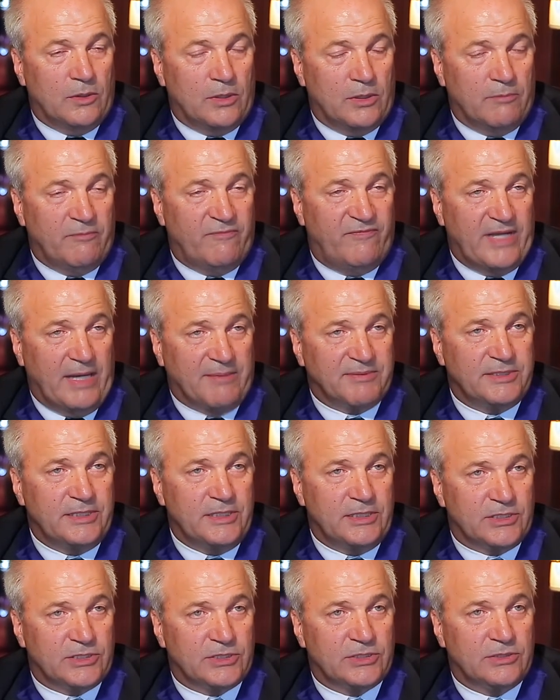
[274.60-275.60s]

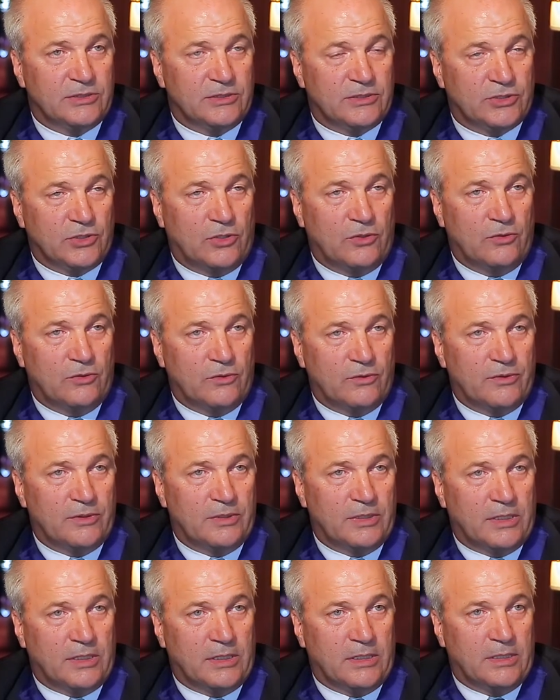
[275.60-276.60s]
FIABCI sh
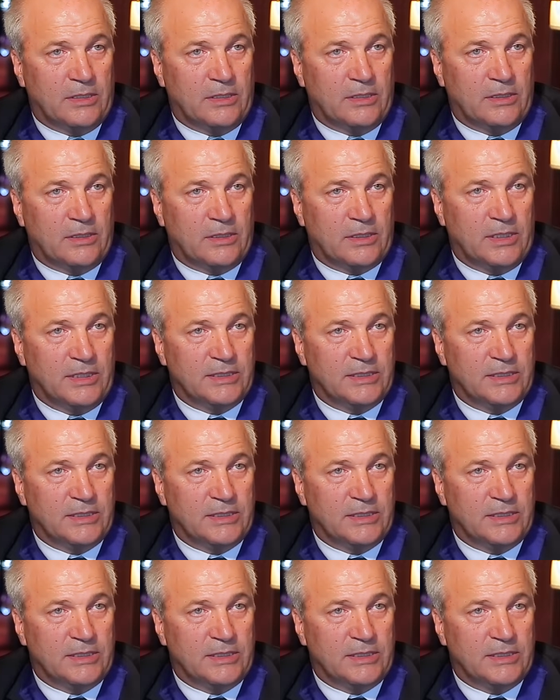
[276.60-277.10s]
uh,